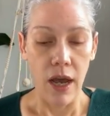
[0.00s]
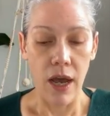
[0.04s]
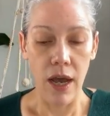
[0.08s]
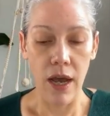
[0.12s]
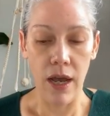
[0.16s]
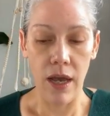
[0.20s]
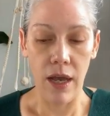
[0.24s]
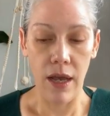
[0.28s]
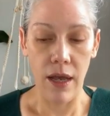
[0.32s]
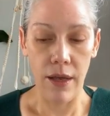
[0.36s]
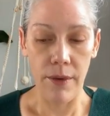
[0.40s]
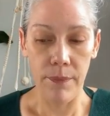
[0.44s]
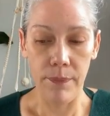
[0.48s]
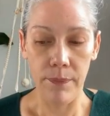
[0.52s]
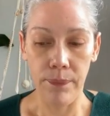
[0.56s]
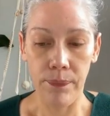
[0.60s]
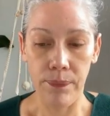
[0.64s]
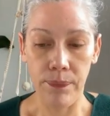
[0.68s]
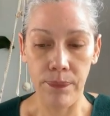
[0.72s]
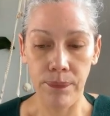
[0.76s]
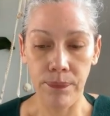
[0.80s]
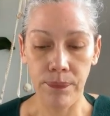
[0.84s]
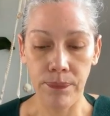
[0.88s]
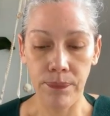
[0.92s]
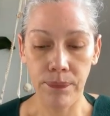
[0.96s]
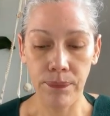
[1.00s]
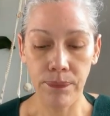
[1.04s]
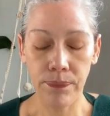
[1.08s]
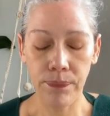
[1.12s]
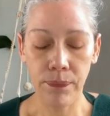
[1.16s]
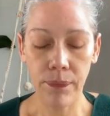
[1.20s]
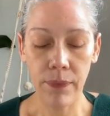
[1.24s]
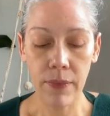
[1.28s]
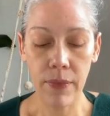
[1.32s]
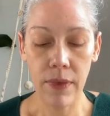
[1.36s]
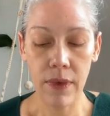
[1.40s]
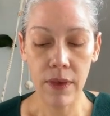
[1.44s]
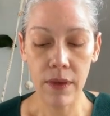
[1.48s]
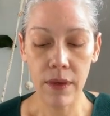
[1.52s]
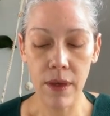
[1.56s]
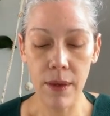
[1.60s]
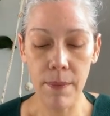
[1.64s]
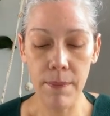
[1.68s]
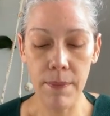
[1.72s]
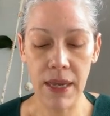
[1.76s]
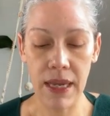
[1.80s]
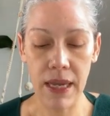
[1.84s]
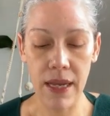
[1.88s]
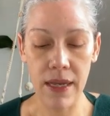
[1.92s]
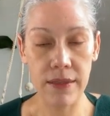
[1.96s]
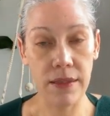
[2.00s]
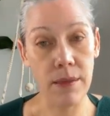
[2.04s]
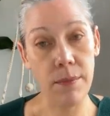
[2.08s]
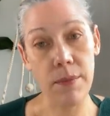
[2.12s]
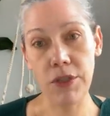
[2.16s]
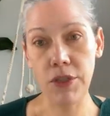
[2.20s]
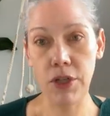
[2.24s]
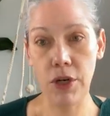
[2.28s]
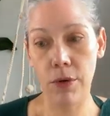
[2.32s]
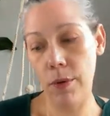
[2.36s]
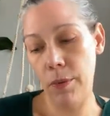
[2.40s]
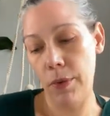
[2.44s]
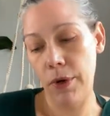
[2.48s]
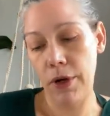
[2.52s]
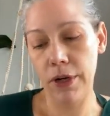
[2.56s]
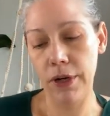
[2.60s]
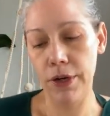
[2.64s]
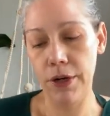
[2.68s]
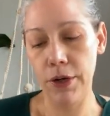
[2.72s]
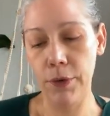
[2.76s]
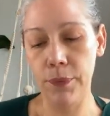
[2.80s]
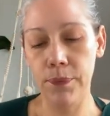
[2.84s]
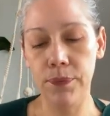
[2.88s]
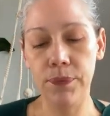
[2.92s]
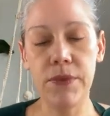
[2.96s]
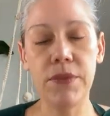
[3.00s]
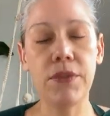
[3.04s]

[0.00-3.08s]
because I'm going to show you what we're going to do.